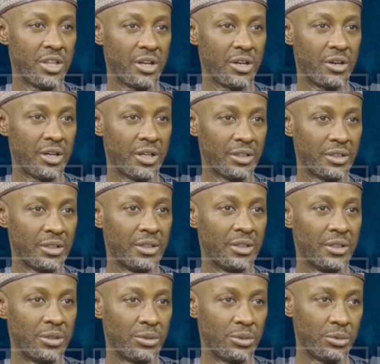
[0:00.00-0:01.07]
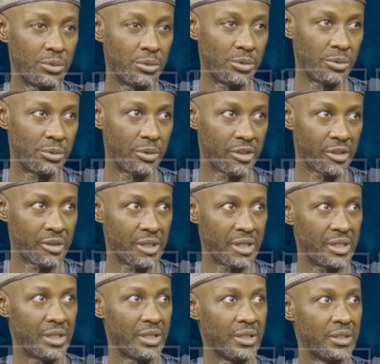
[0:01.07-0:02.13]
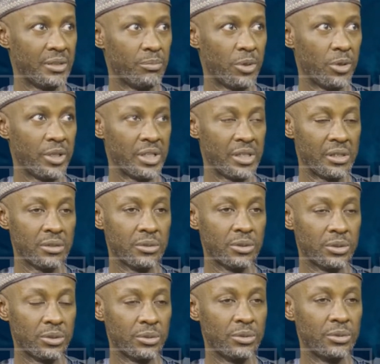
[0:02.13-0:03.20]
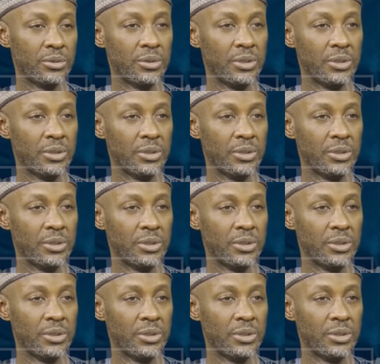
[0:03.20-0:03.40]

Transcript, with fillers: general who was, I think, deployed in Sokoto